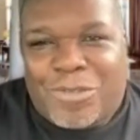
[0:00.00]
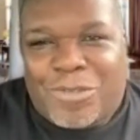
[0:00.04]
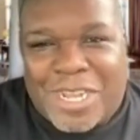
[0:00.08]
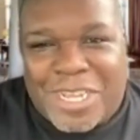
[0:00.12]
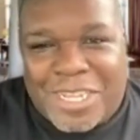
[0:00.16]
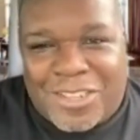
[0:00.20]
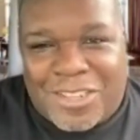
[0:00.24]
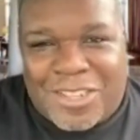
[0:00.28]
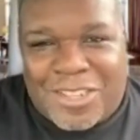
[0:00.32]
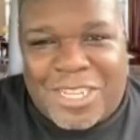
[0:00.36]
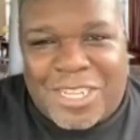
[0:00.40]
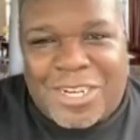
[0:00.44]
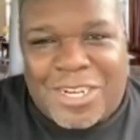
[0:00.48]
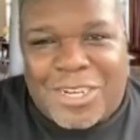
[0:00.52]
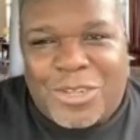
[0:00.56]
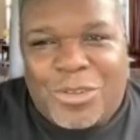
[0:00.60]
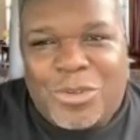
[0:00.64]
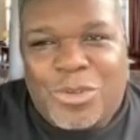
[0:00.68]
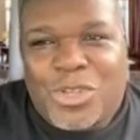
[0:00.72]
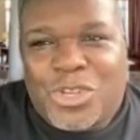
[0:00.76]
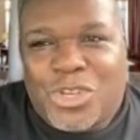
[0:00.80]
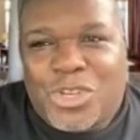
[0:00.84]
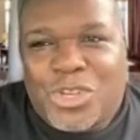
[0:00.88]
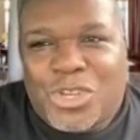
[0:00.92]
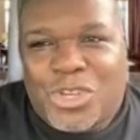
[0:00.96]
raised in
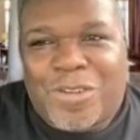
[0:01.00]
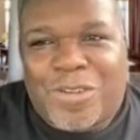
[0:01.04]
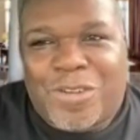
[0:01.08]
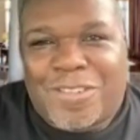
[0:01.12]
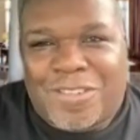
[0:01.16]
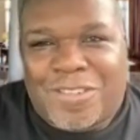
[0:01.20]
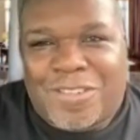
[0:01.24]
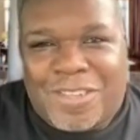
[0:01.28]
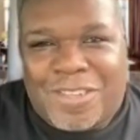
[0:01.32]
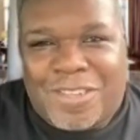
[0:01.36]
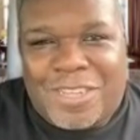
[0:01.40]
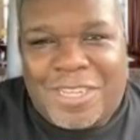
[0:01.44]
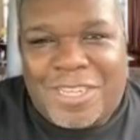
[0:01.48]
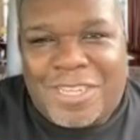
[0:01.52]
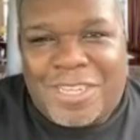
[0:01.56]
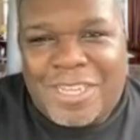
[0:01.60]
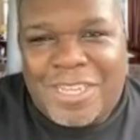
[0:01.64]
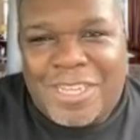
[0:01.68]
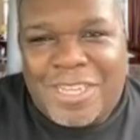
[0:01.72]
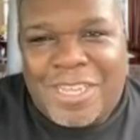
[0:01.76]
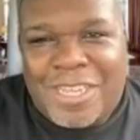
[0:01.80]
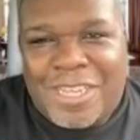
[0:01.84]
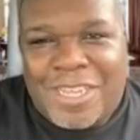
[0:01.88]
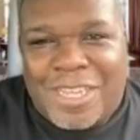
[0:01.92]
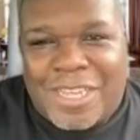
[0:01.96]
New Jersey,
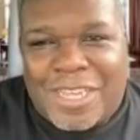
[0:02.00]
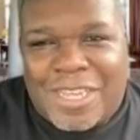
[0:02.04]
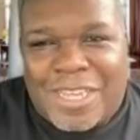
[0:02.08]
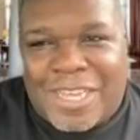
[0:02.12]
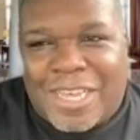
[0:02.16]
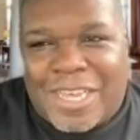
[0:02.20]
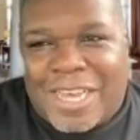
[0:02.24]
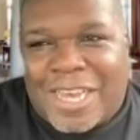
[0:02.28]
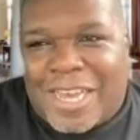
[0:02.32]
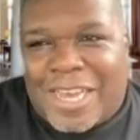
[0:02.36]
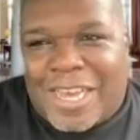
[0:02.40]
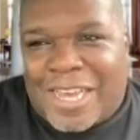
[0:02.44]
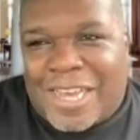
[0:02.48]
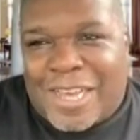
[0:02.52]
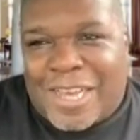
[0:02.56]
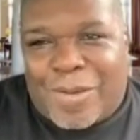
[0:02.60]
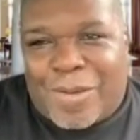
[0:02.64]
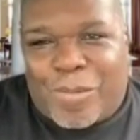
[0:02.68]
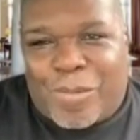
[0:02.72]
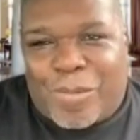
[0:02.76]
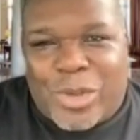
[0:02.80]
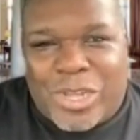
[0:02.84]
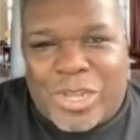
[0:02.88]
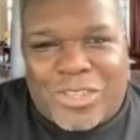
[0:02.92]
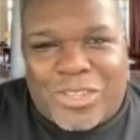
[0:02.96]

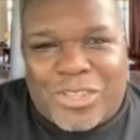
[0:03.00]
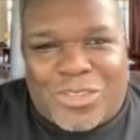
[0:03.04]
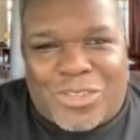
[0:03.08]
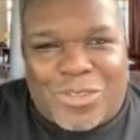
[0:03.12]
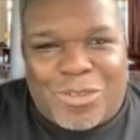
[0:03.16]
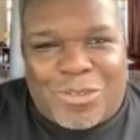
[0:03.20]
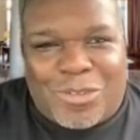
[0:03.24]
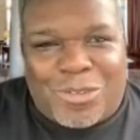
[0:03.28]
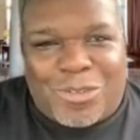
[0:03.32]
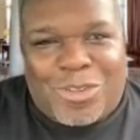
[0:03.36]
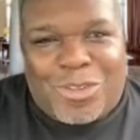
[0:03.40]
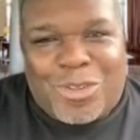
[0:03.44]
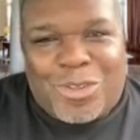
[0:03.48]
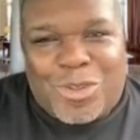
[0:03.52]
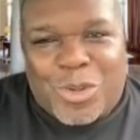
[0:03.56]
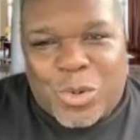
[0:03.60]
went to